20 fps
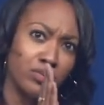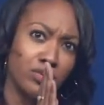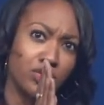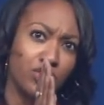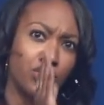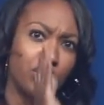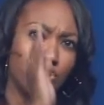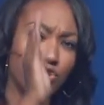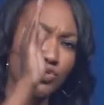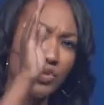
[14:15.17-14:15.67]

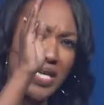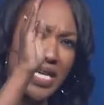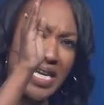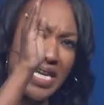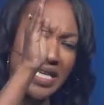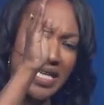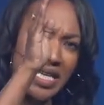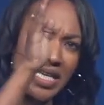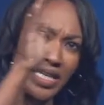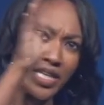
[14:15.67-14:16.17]

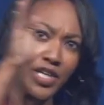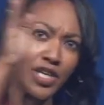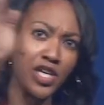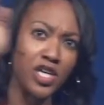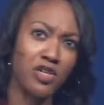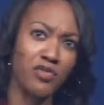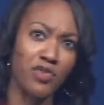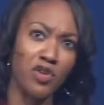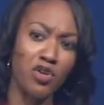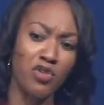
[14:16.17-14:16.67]
straight and
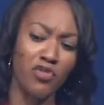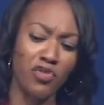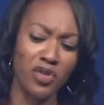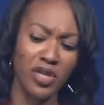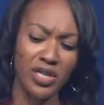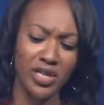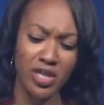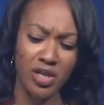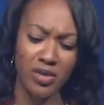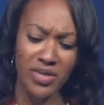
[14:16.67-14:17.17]
curve over
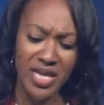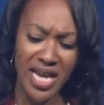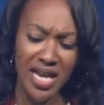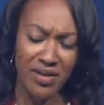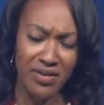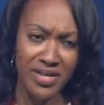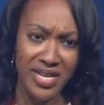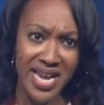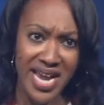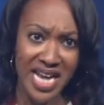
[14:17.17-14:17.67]
and go
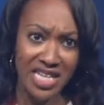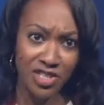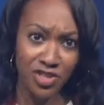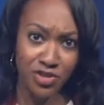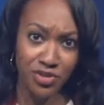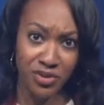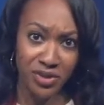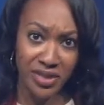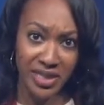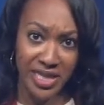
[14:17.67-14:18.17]
down
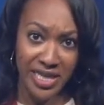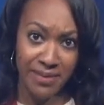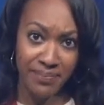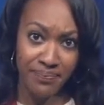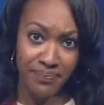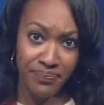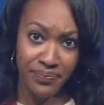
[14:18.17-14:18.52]
naturally.